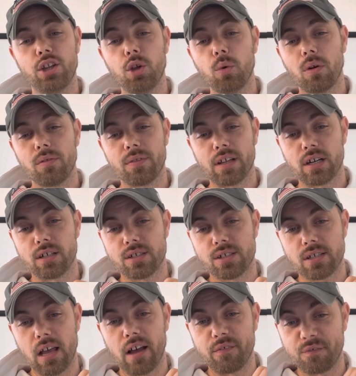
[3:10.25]
you
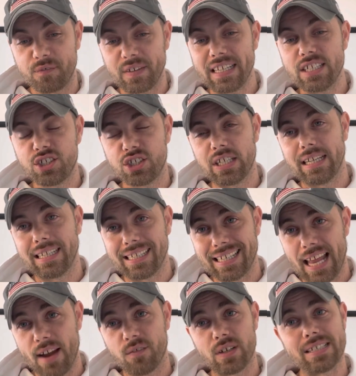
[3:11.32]
there's a fee gene in
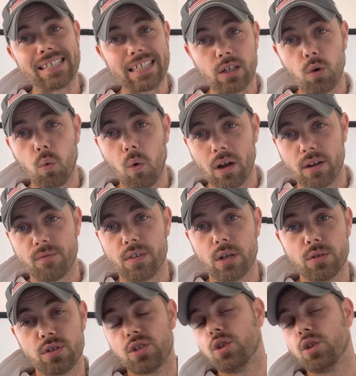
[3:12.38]
every single one of those.